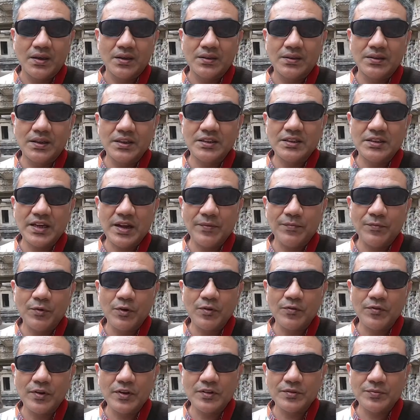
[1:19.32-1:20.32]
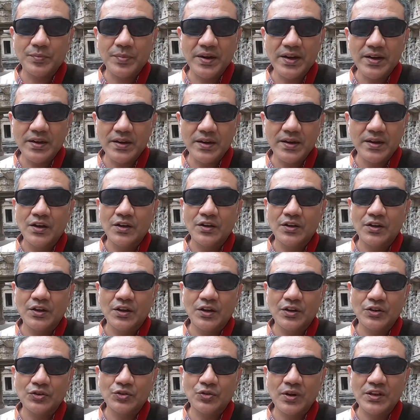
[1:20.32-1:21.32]
This stepwell was built
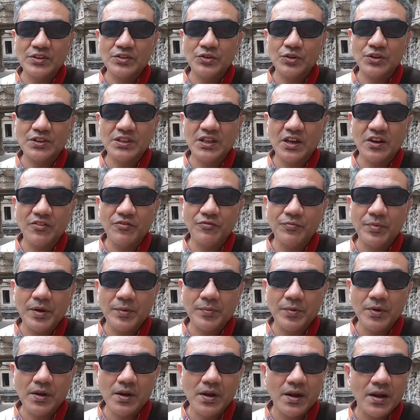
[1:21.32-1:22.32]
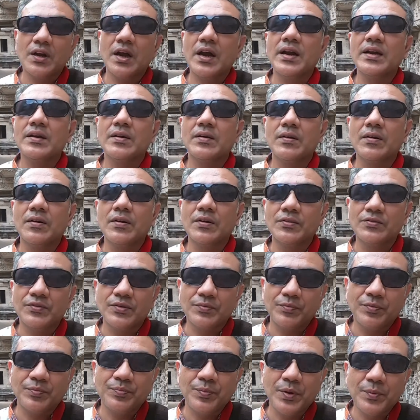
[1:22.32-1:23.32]
so as to serve people, and
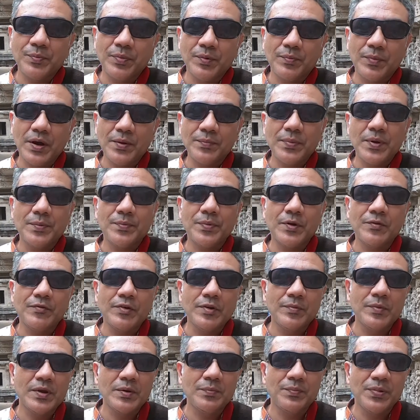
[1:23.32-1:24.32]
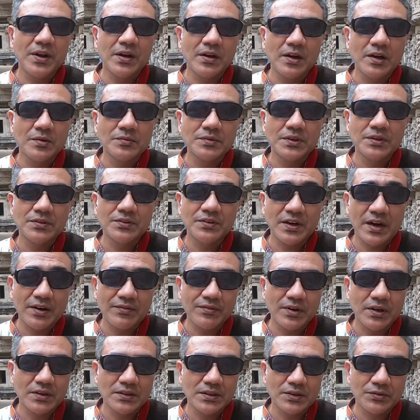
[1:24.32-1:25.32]
by people we mean pilgrims and
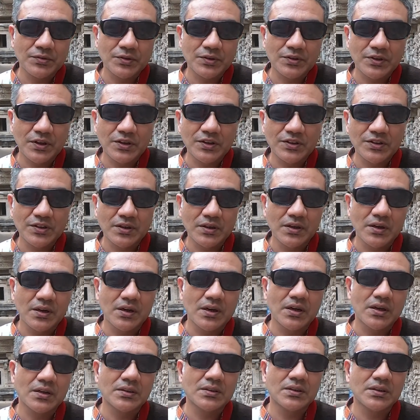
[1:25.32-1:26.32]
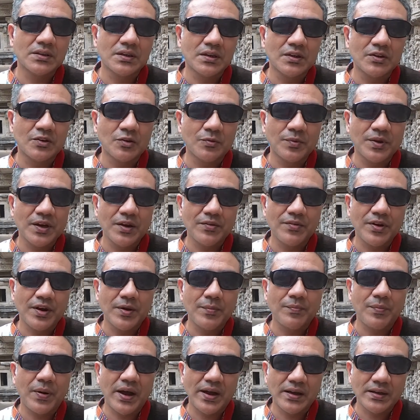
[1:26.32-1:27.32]
travelers. It was traditionally considered to be a
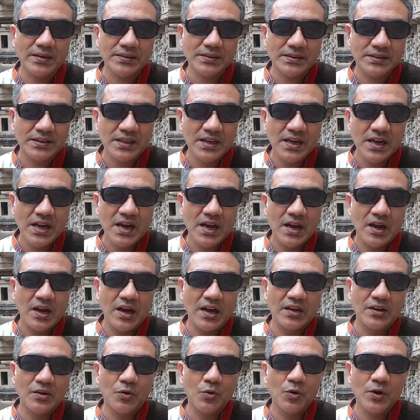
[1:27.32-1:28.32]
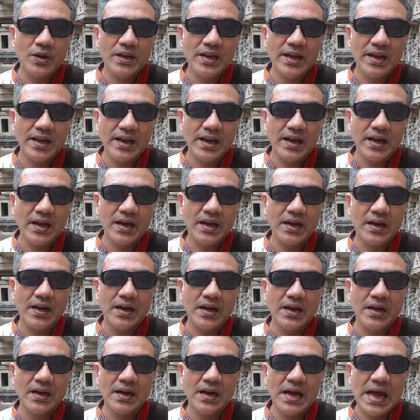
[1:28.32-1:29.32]
very pious and holy
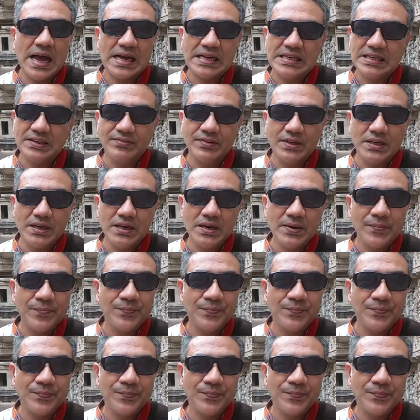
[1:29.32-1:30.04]
activity,